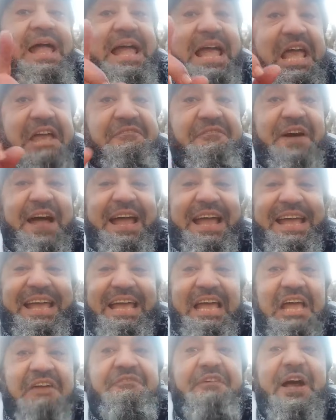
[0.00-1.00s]
If I,
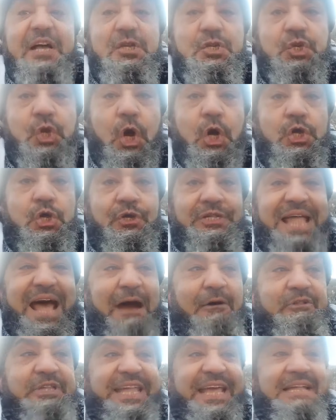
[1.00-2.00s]
if I show you
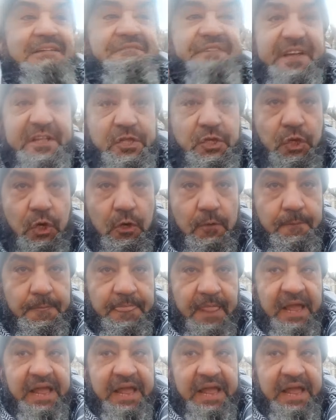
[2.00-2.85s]
now 10 video,